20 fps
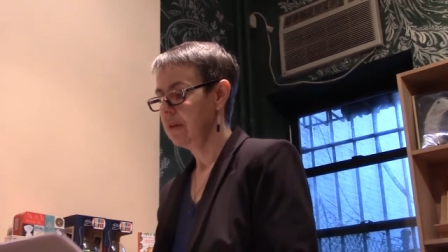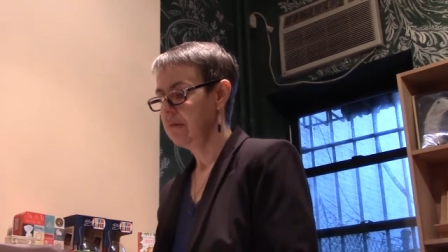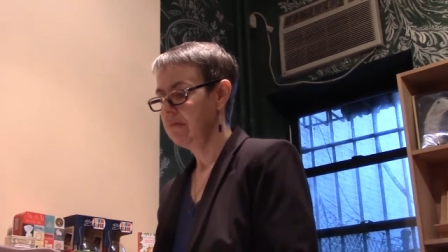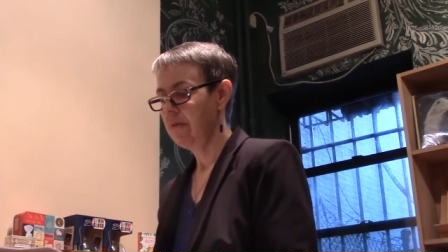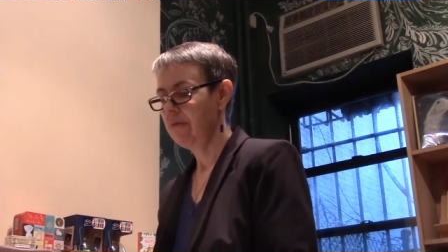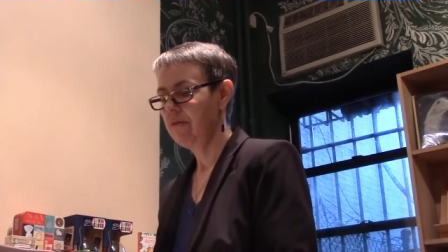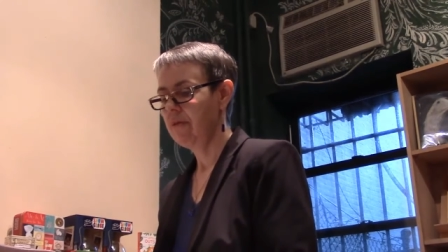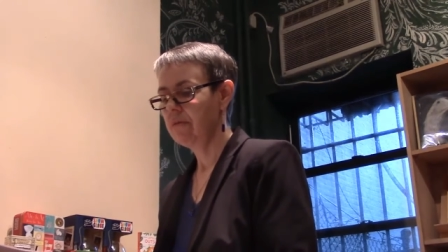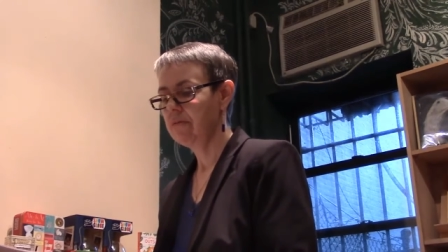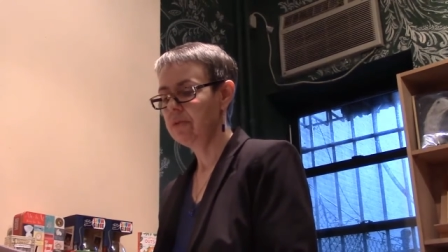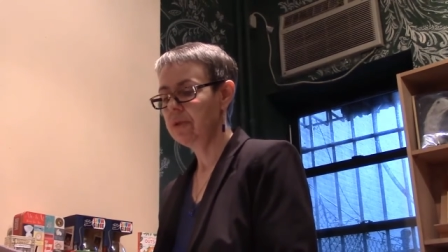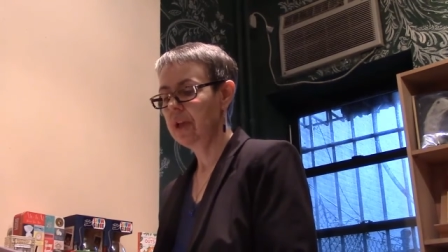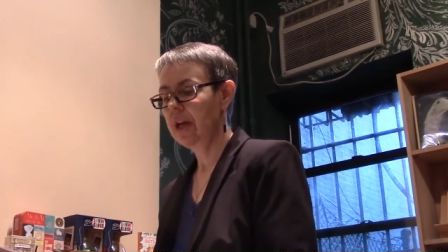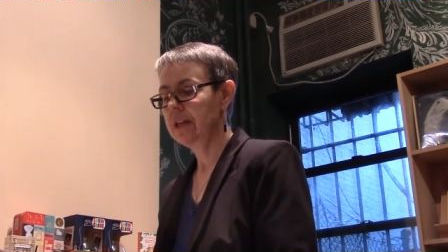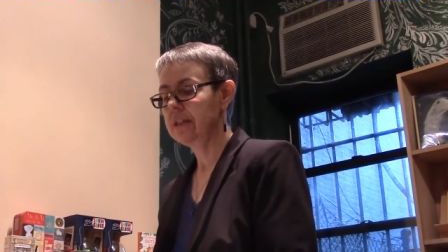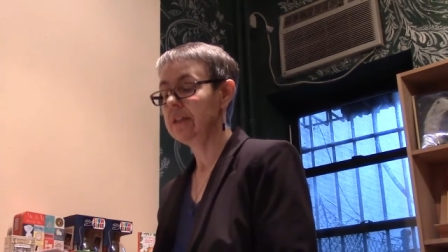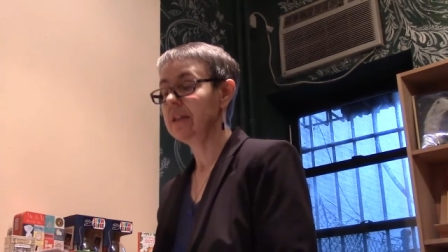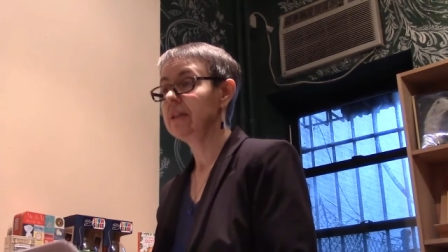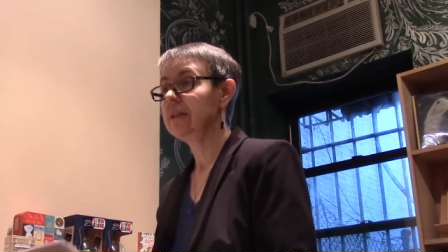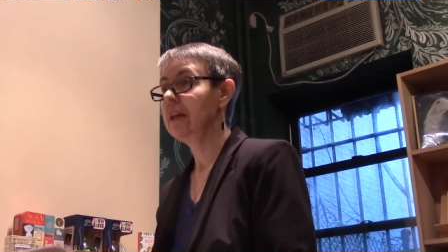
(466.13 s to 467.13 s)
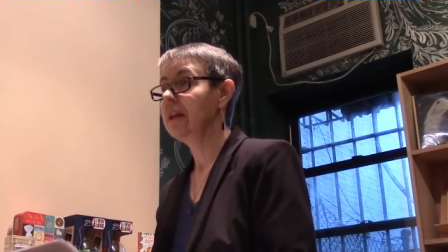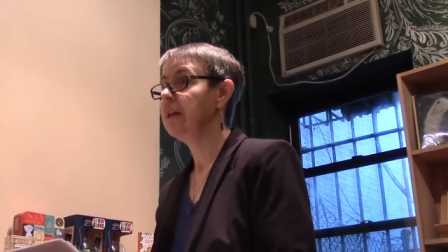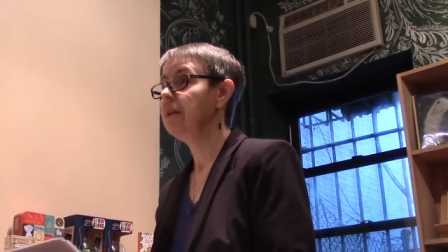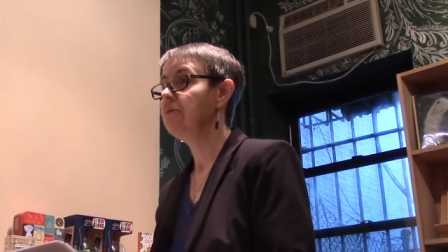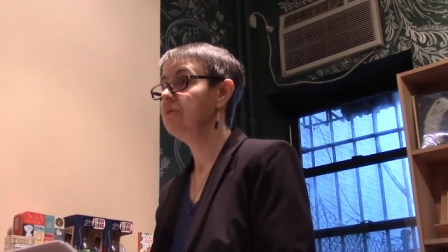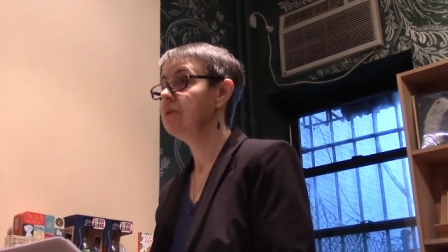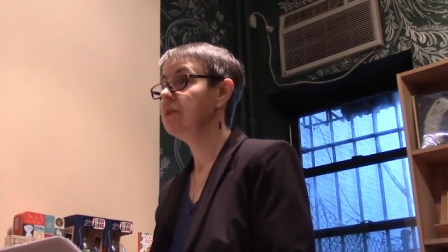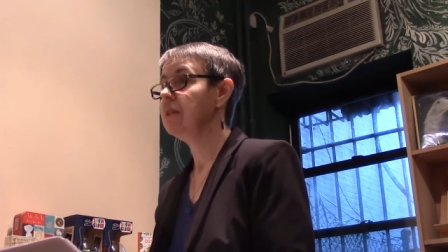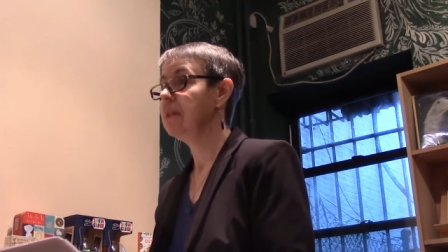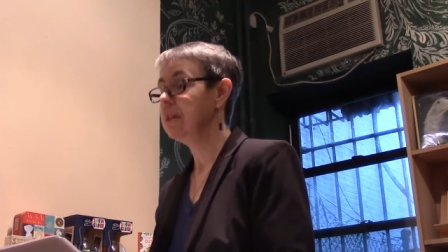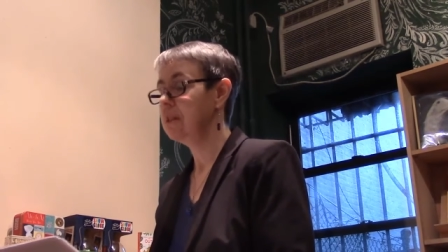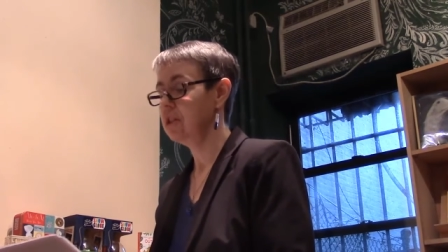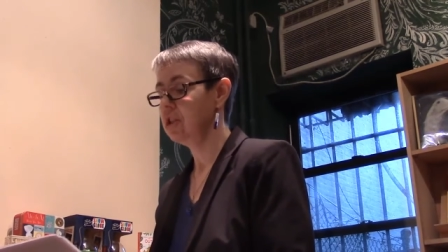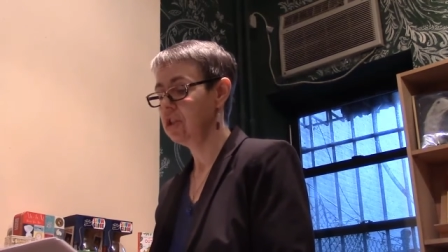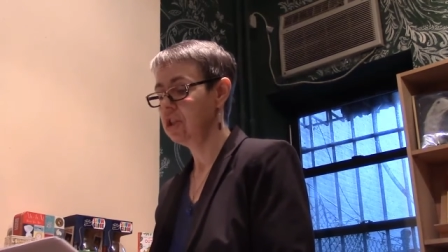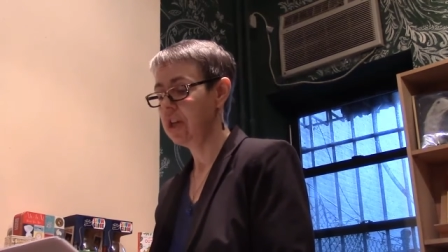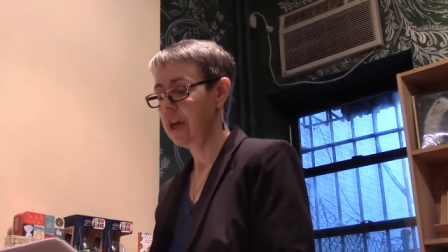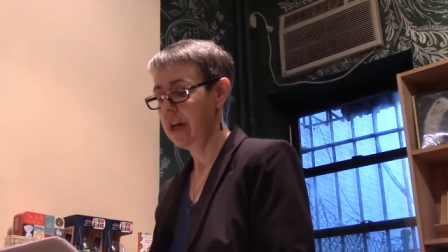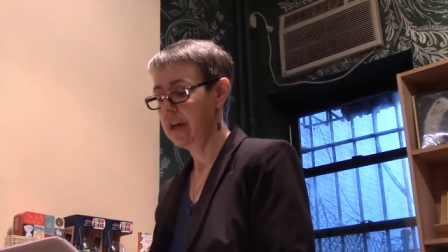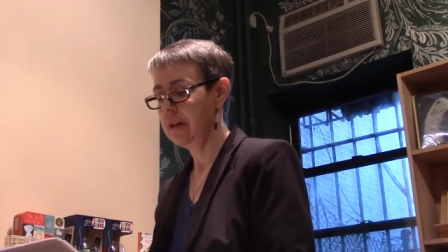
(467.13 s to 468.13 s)
before realizing that he was in the
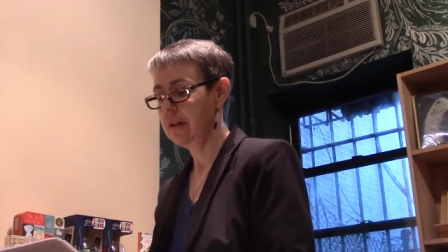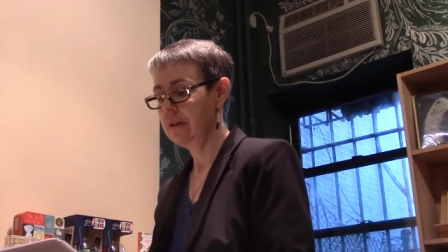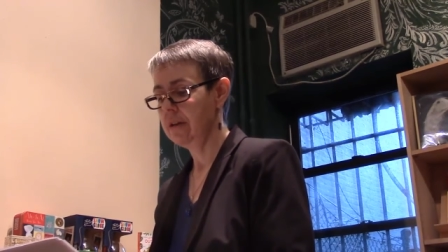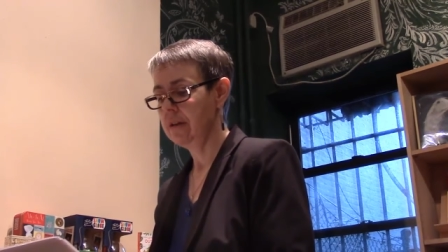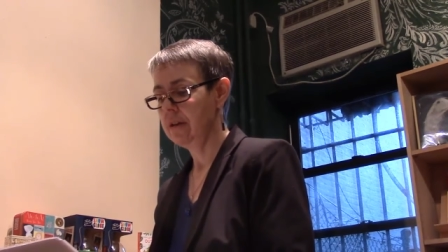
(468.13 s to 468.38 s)
shed.